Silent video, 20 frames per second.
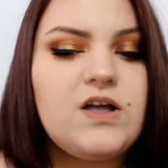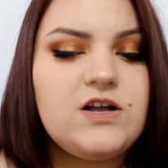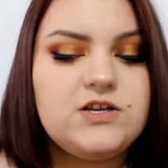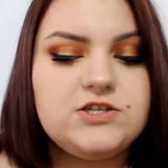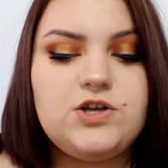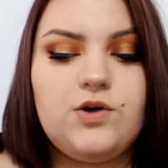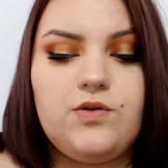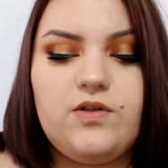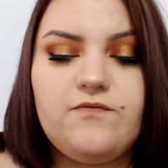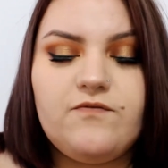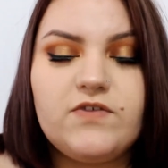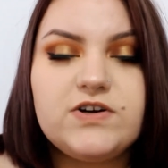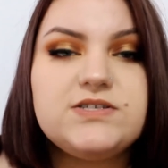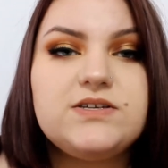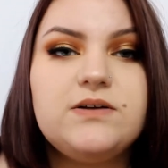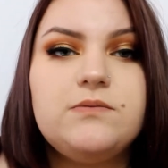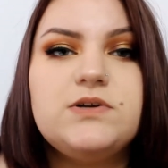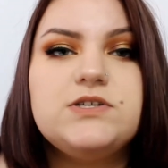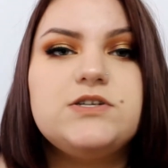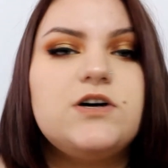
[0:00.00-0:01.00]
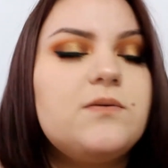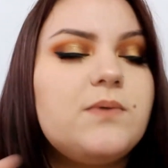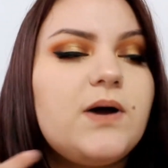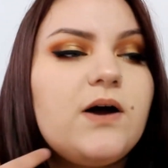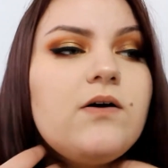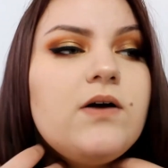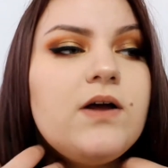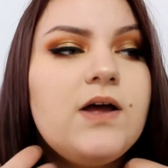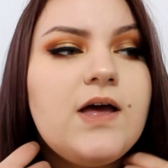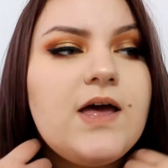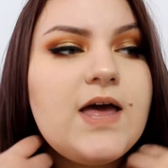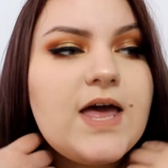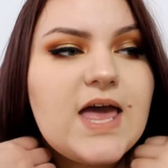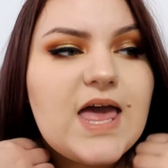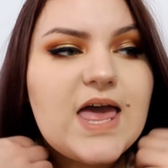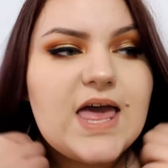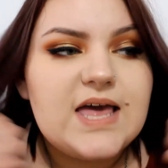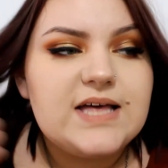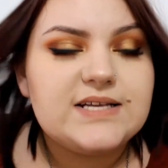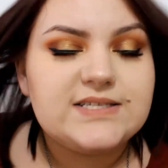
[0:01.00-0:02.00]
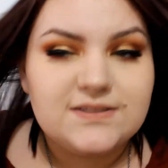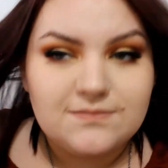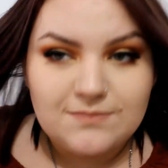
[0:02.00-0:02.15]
So the first thing I'm going to talk about is